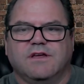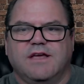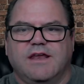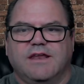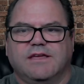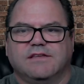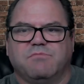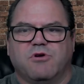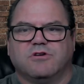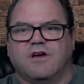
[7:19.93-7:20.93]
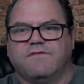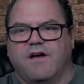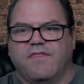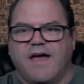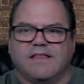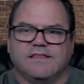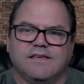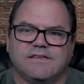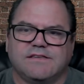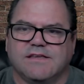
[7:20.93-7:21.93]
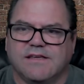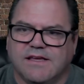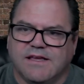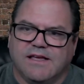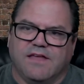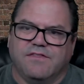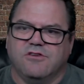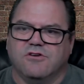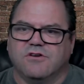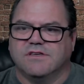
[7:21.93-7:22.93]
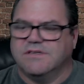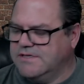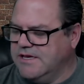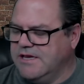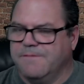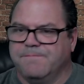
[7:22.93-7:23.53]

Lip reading: and it gets marked off on that list. And then you can see